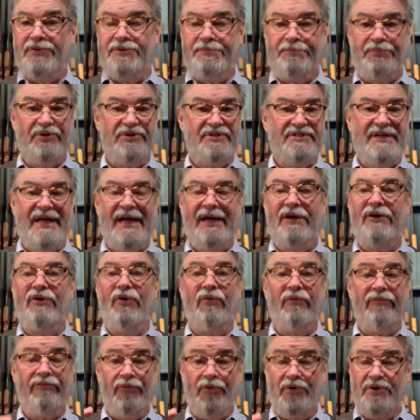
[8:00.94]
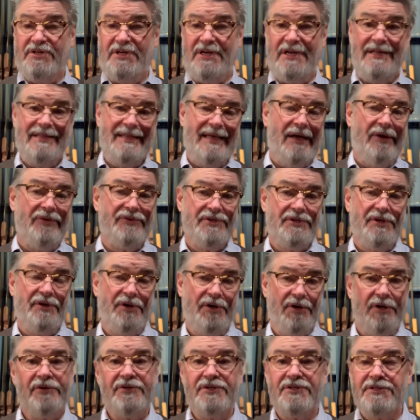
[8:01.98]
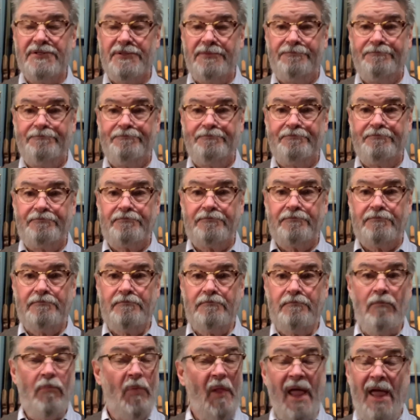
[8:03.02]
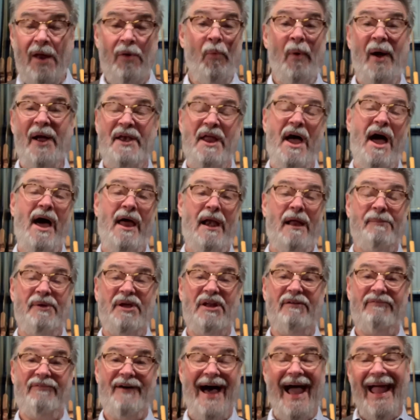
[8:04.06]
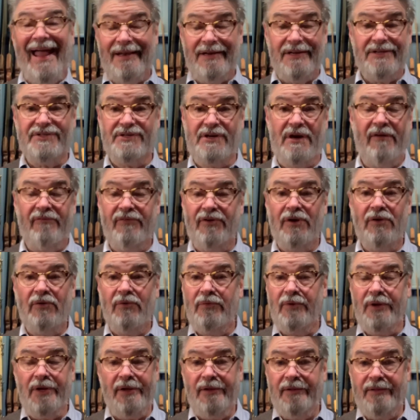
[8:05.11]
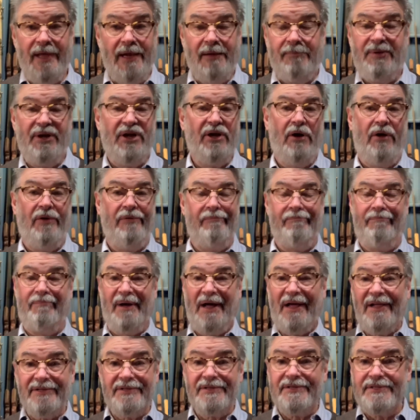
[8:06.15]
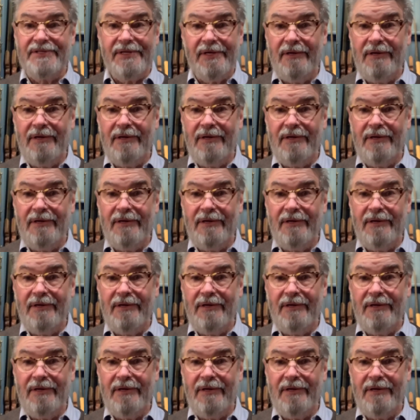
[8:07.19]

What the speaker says: per second or 14,000 hertz. And why not? I mean, if I had discovered it, they'd be called buds.